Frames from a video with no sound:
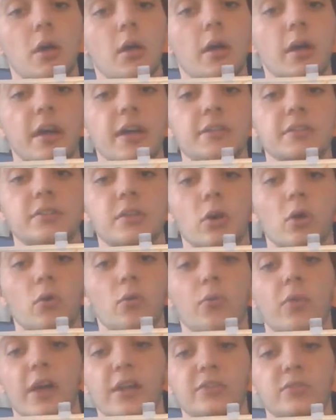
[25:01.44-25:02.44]
And so
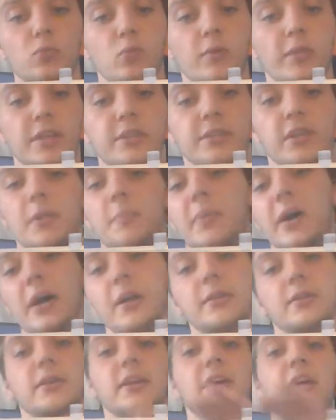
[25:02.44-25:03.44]
that's where that's going to bind.
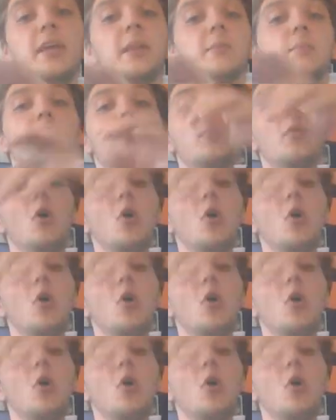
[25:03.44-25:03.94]
And